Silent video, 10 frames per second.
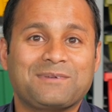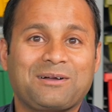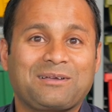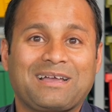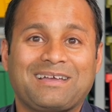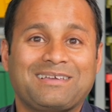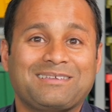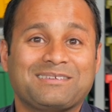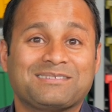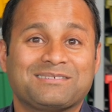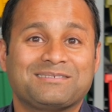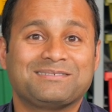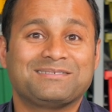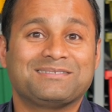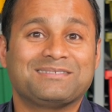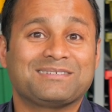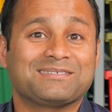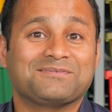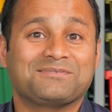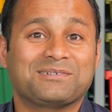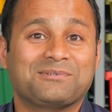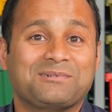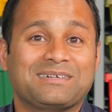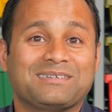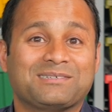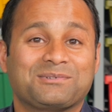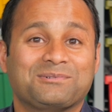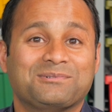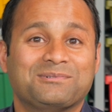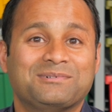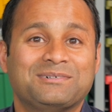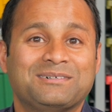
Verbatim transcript: Okay, this doesn't feel weird at all.